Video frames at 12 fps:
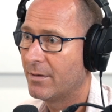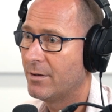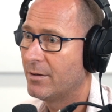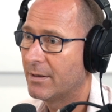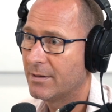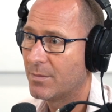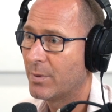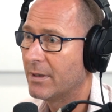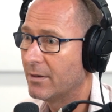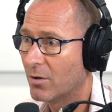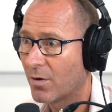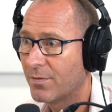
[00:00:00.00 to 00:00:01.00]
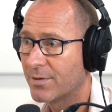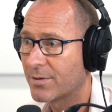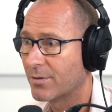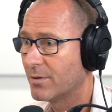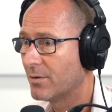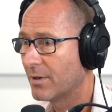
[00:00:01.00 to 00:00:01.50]
that you need to be in the office
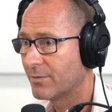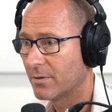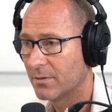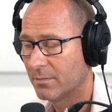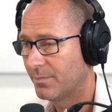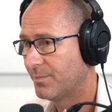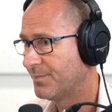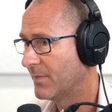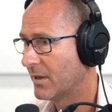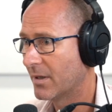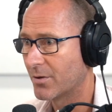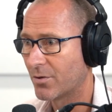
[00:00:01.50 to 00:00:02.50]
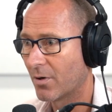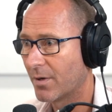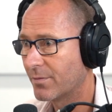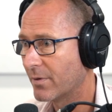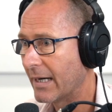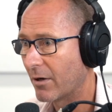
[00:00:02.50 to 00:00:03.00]
or you have to, you know, drive
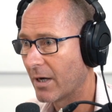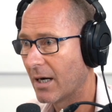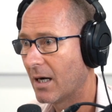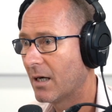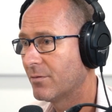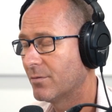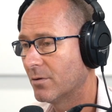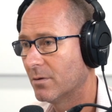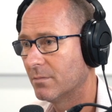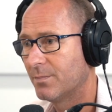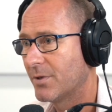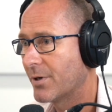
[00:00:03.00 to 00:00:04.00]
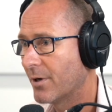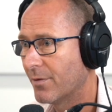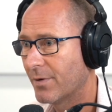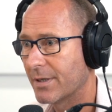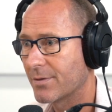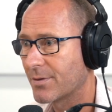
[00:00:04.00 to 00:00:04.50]
for an hour and a half or show your
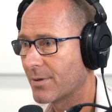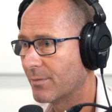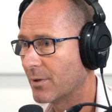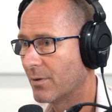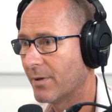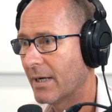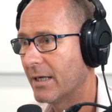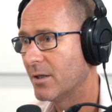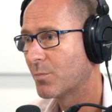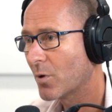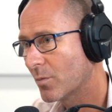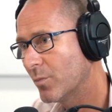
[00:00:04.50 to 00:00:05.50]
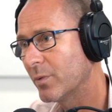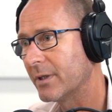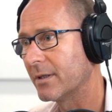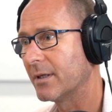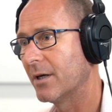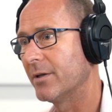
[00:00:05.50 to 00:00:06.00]
face or something like that, you're probably
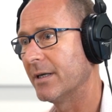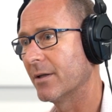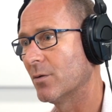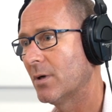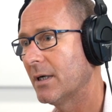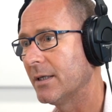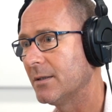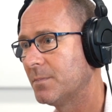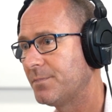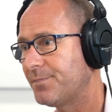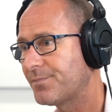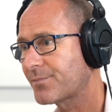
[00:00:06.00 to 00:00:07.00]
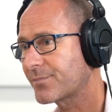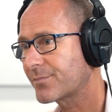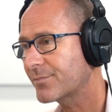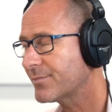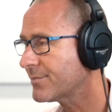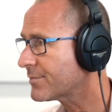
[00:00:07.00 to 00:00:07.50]
going to go the other way. Mm. Yeah.
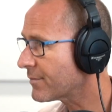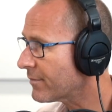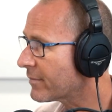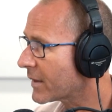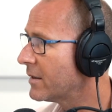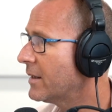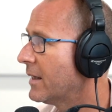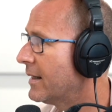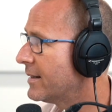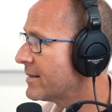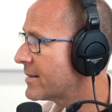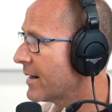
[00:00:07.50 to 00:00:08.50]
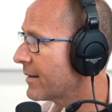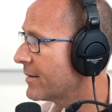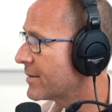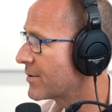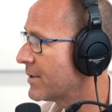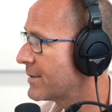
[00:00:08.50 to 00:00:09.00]
Yeah, and in
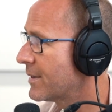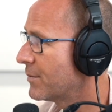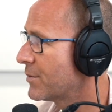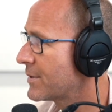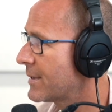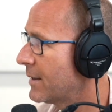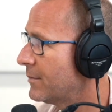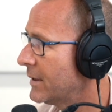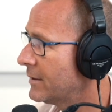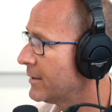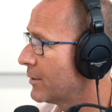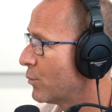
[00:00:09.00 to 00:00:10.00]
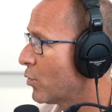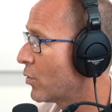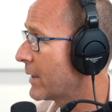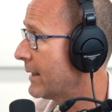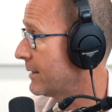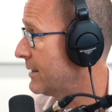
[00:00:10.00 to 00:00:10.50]
southeast Queensland, what's that mean? You're going to
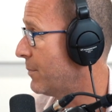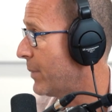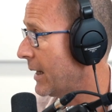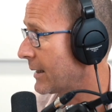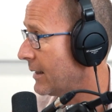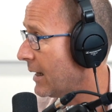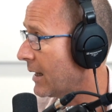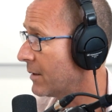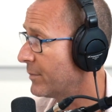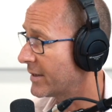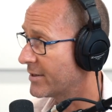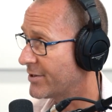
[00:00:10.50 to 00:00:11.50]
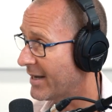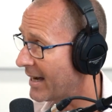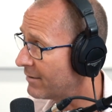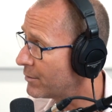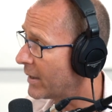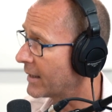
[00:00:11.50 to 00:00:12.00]
walk out in your backyard because you
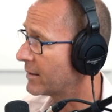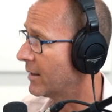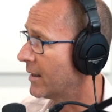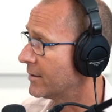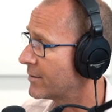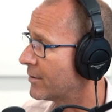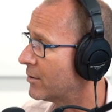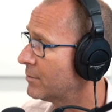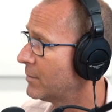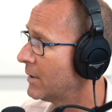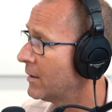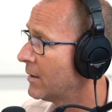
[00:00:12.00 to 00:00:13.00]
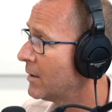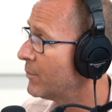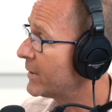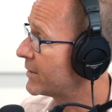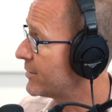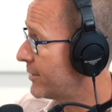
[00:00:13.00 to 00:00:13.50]
have a backyard, Tom, mm.
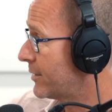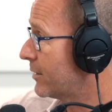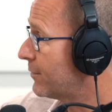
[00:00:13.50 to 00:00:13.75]
because you mm. can